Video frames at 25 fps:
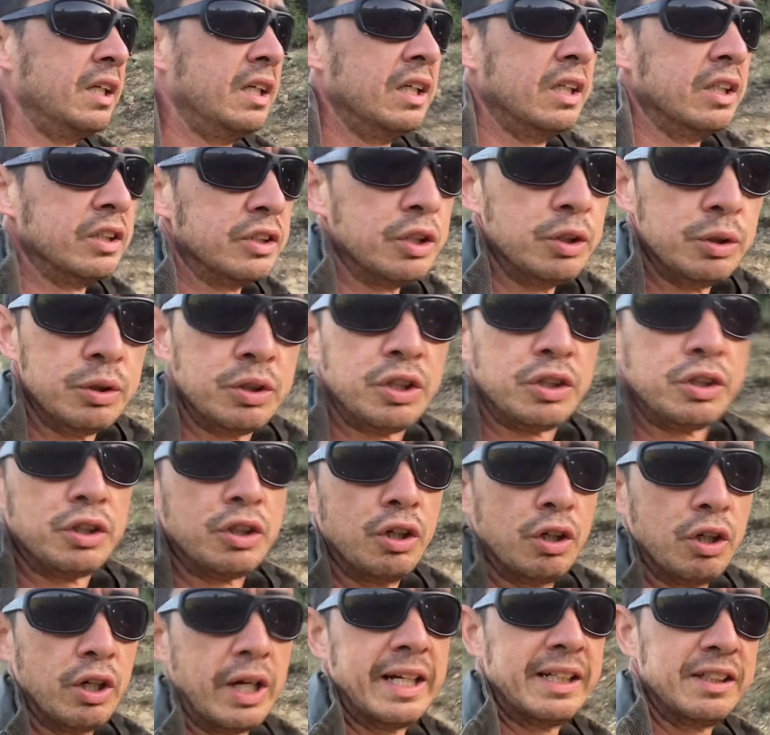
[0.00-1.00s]
using
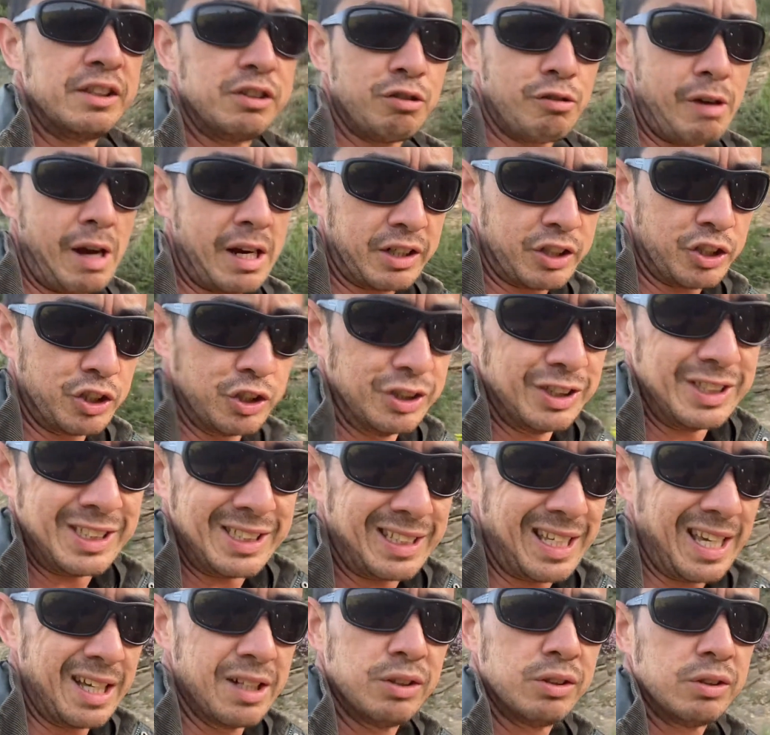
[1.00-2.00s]
your interaction
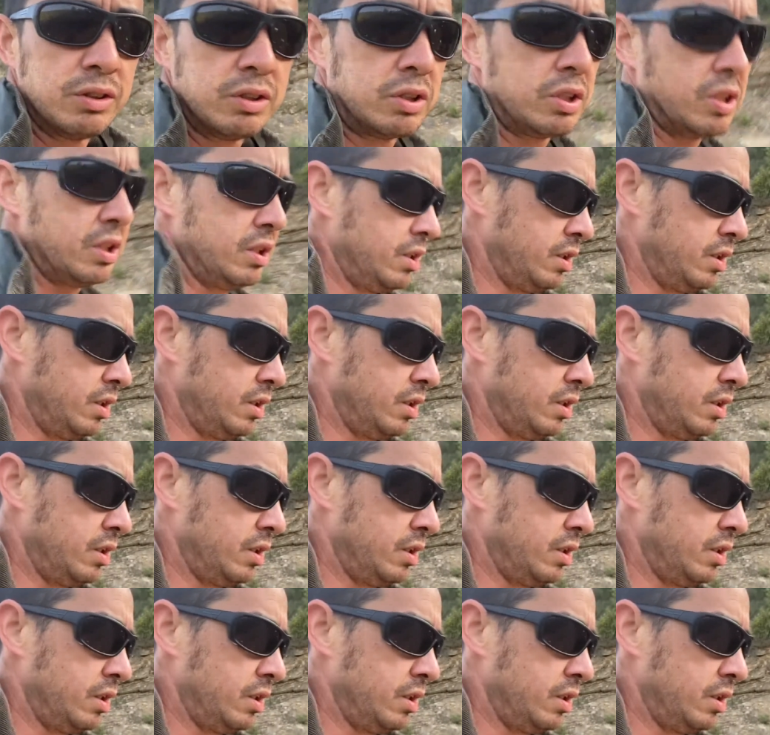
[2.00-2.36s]
skills,